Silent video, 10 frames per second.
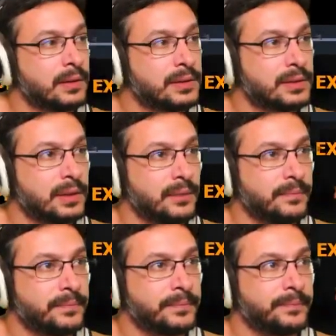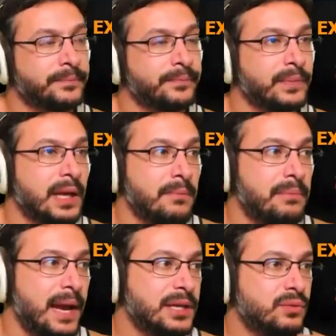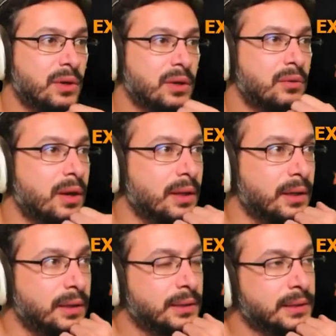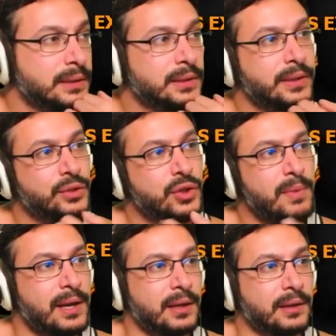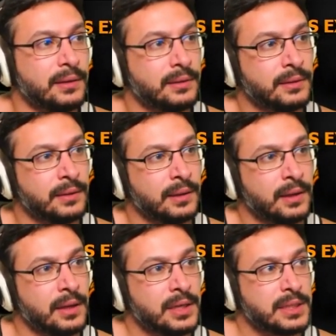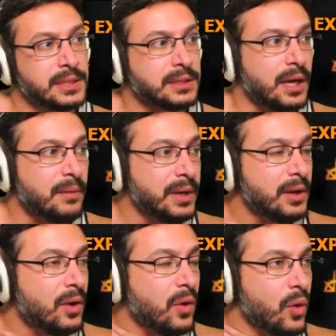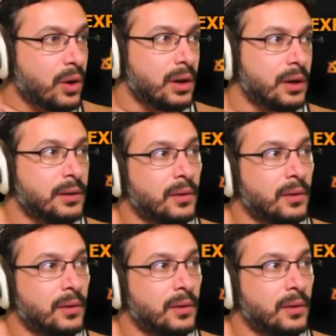It's good. Patchwork Crawler, 2 mana, Zombie Horror.